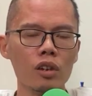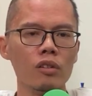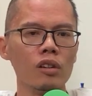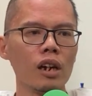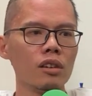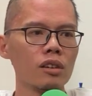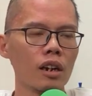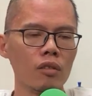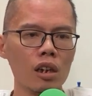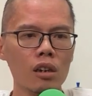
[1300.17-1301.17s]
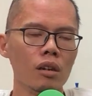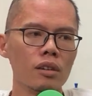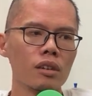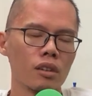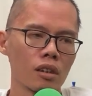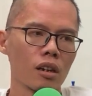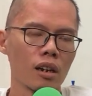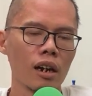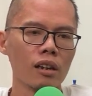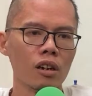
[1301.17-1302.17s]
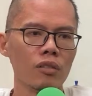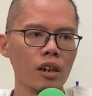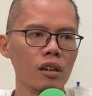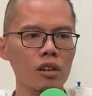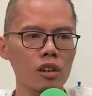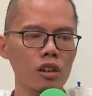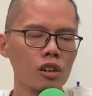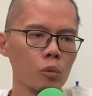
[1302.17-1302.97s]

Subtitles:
if you like this kind of thing, it's kind of like a tedious